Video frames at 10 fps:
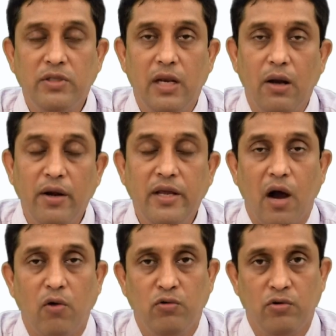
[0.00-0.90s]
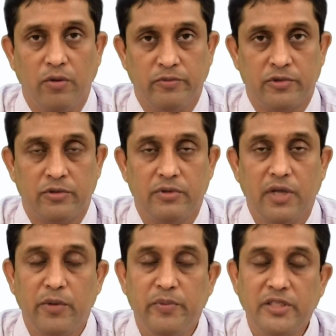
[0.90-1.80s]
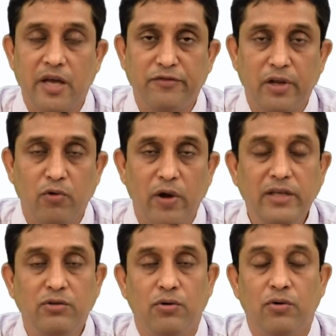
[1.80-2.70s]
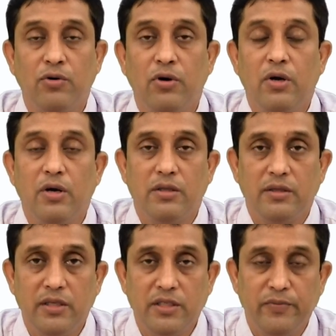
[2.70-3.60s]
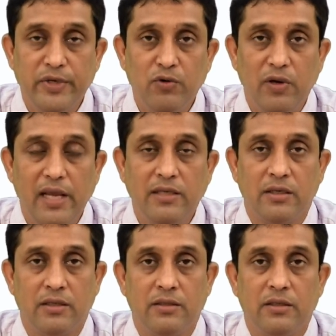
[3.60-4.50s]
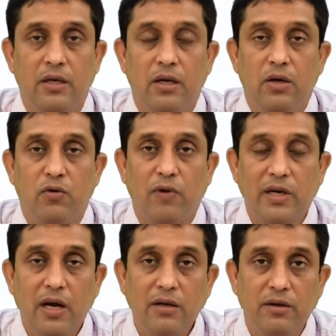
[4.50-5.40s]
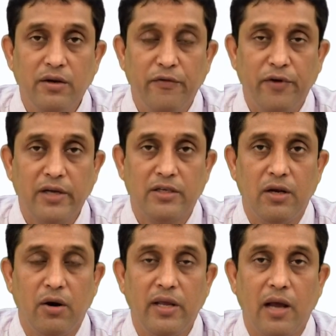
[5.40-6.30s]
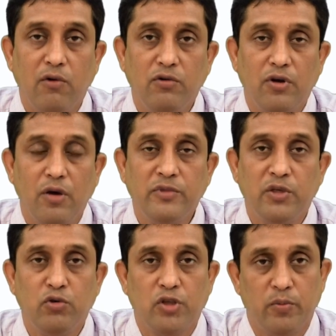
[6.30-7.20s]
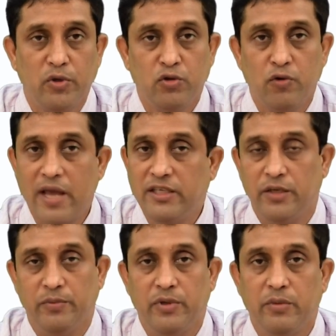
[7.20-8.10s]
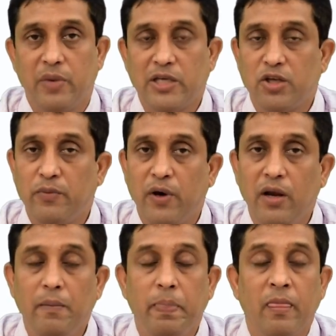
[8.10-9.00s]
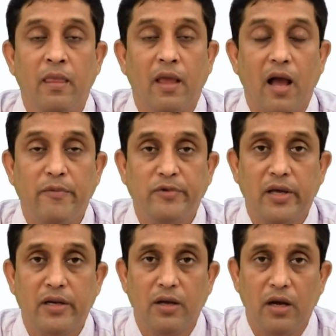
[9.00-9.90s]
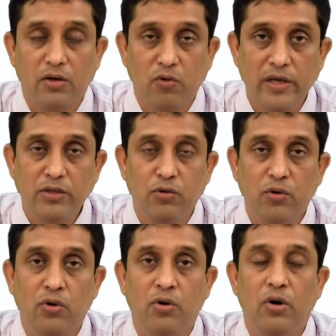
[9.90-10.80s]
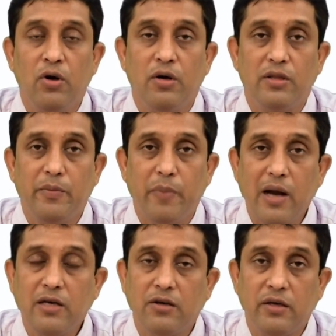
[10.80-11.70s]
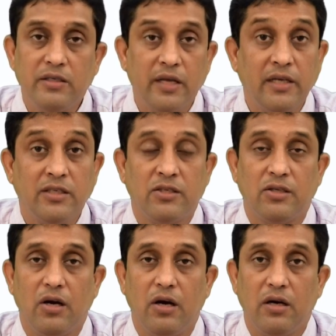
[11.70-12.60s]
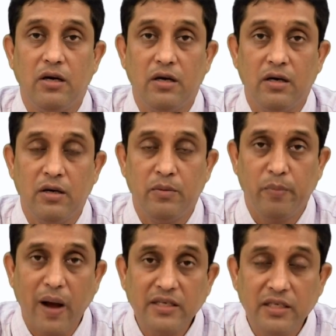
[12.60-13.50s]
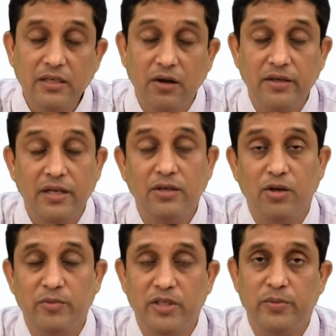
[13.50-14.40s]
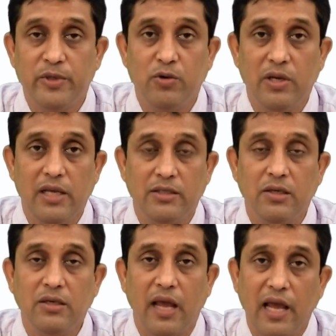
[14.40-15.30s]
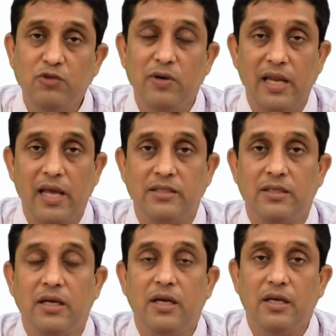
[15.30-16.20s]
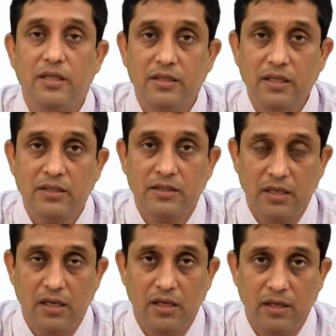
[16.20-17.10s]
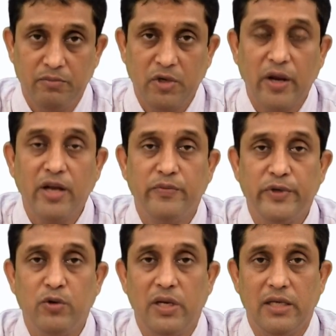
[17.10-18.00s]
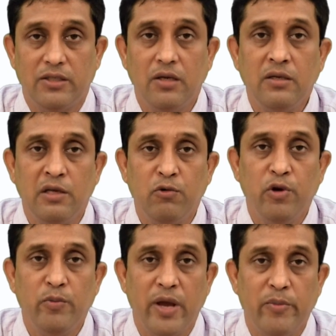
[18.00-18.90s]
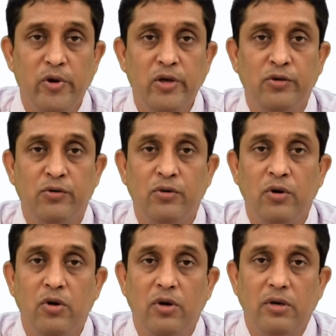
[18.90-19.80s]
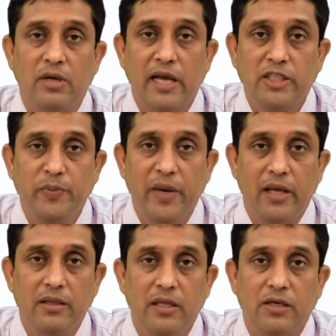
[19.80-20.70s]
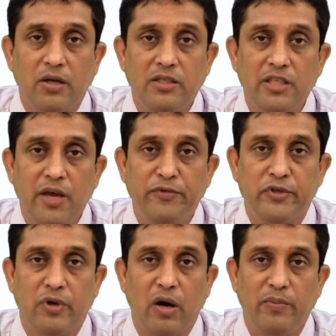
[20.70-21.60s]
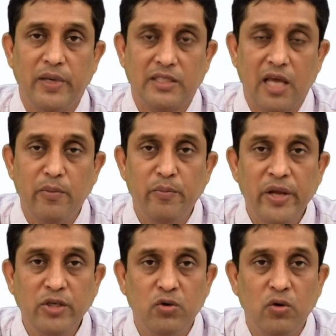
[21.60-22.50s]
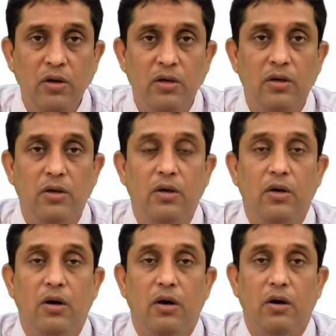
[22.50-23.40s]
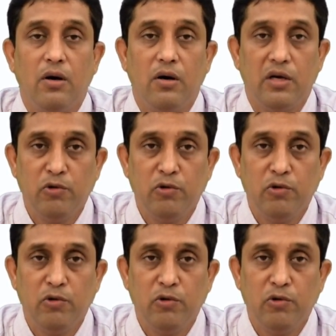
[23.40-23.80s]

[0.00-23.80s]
the learning outcomes. That means after going through this video lesson, what are the different learning outcomes you are supposed to achieve. First of all, after going through the part content, part E content of this video lesson as well as this current video lesson, you will be able to explain the concept of a self-made tool, you